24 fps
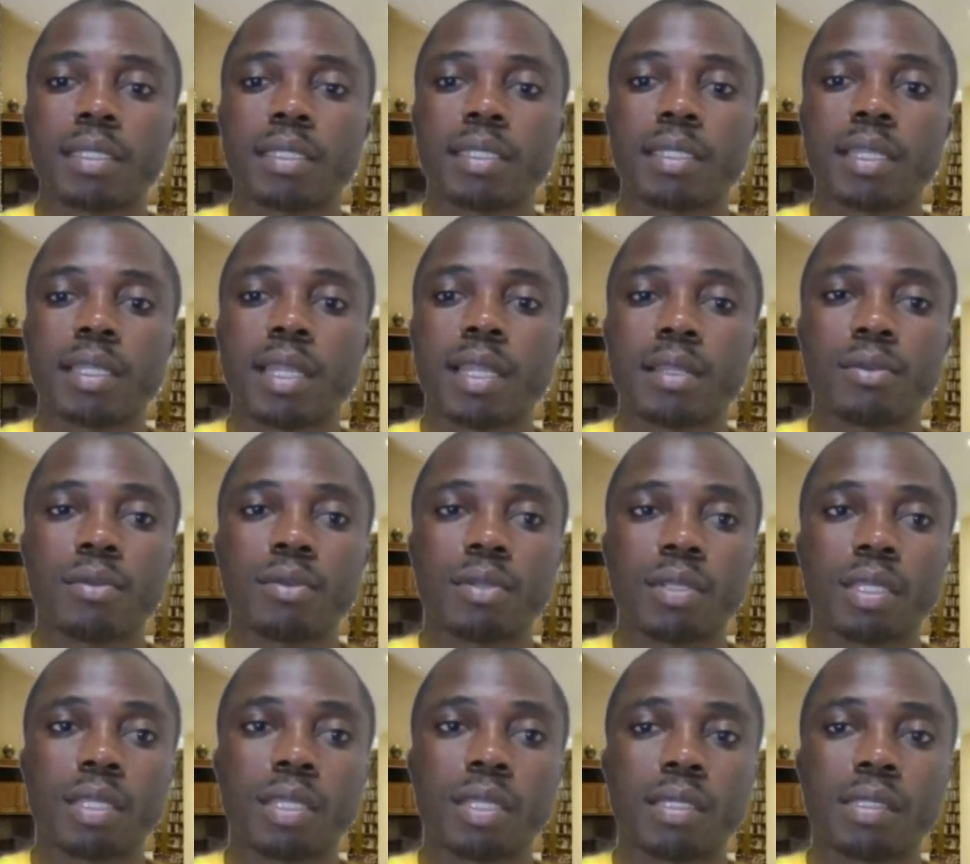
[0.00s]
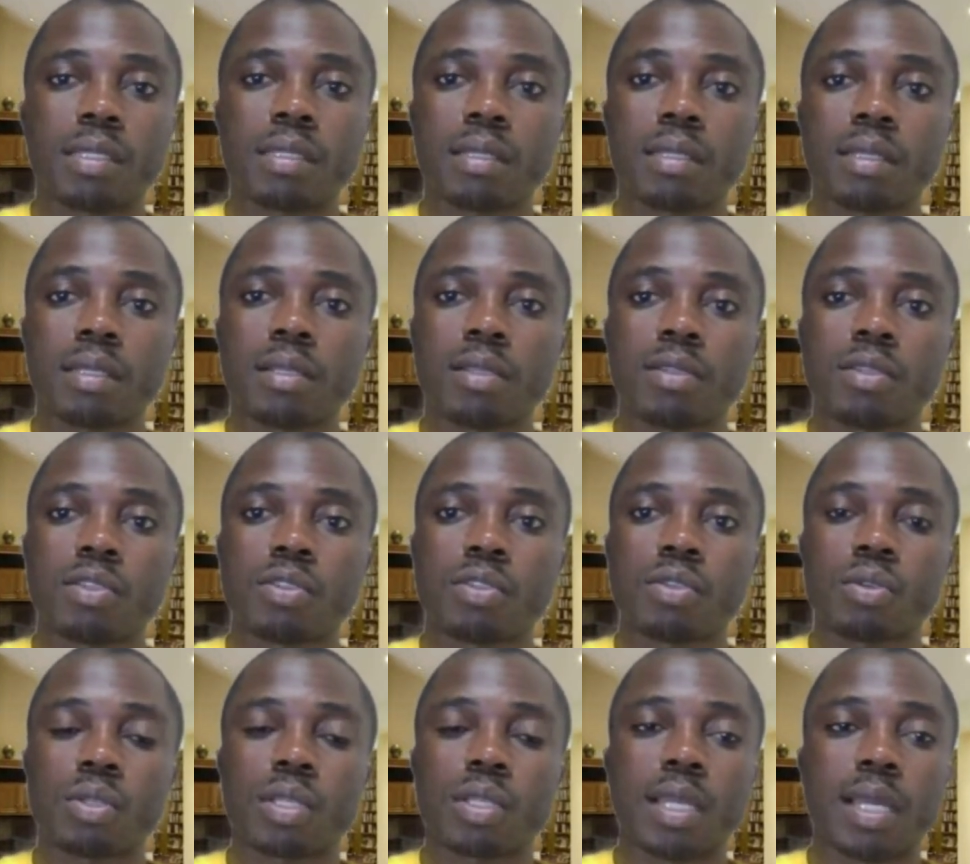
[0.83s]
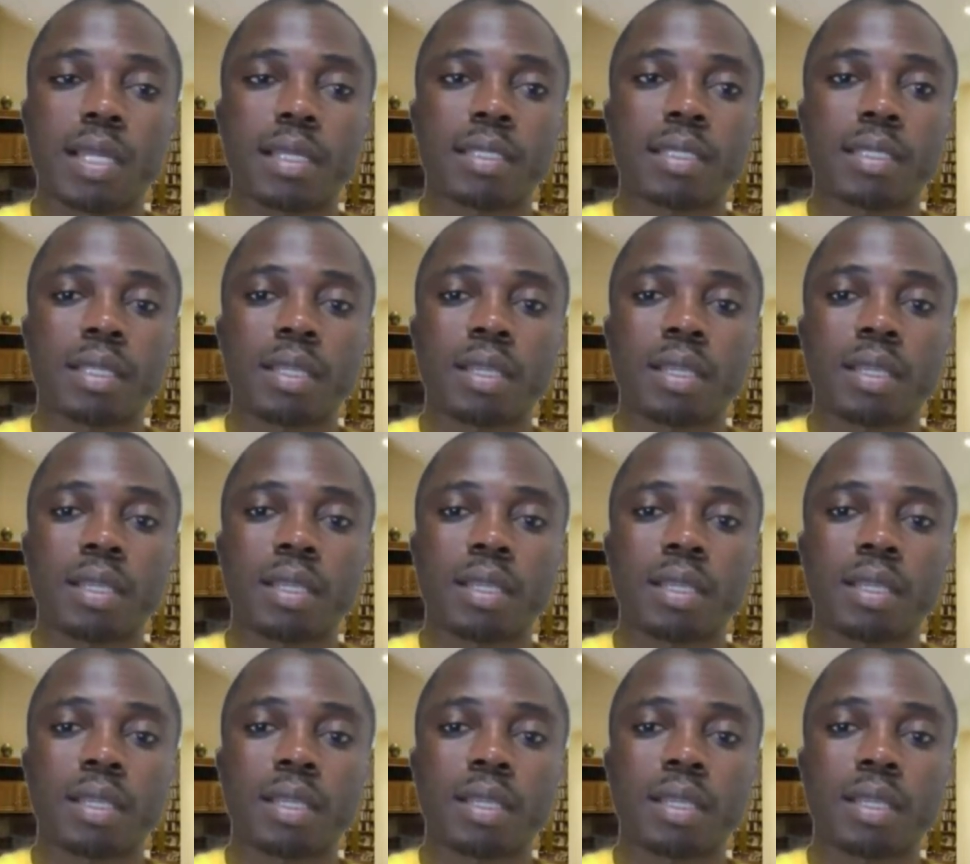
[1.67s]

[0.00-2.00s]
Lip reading: that you need so that